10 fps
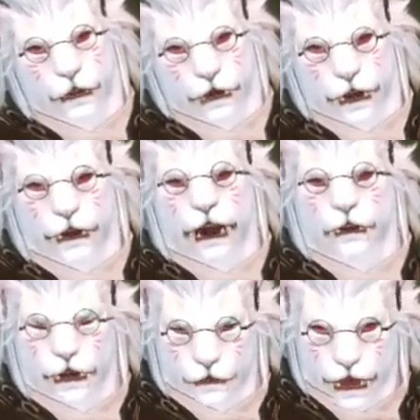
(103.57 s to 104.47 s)
you don't
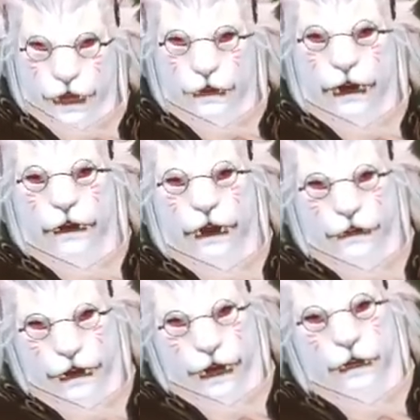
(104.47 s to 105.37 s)
really want to get from
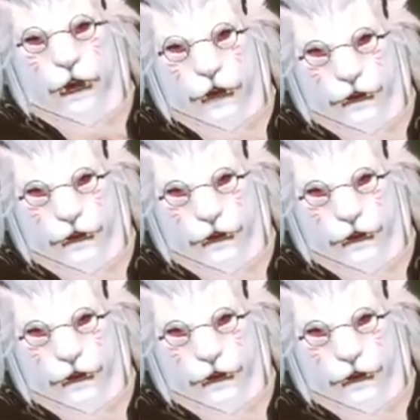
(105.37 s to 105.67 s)
Pandemonium